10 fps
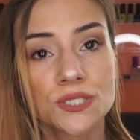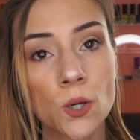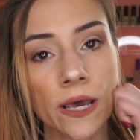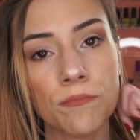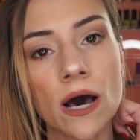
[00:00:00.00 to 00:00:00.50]

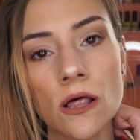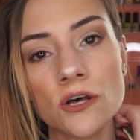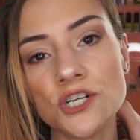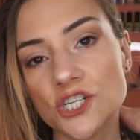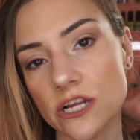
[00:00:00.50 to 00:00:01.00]
Zoya
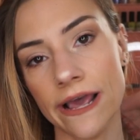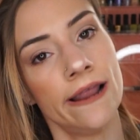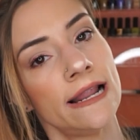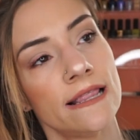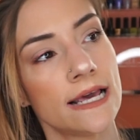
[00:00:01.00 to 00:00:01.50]
polish,
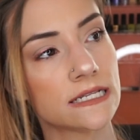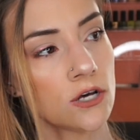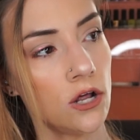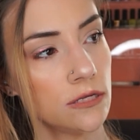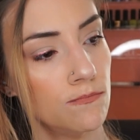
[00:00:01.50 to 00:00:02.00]
and I think it's
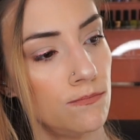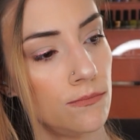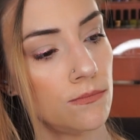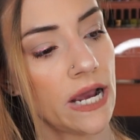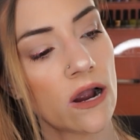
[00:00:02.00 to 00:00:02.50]
called
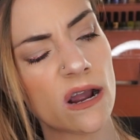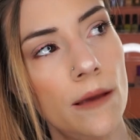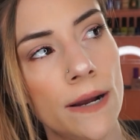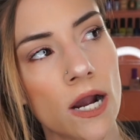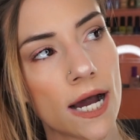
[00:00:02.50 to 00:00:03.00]

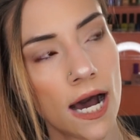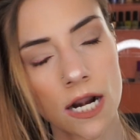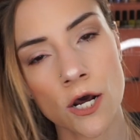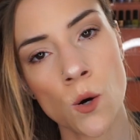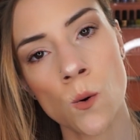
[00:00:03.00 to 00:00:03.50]

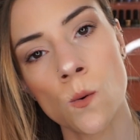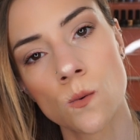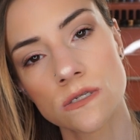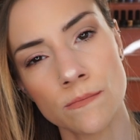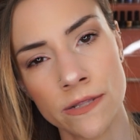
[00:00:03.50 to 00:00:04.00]
Americano,
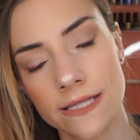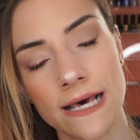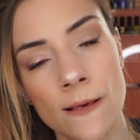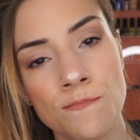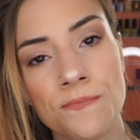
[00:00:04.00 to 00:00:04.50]
something like
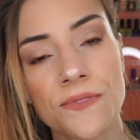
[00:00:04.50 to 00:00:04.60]
that.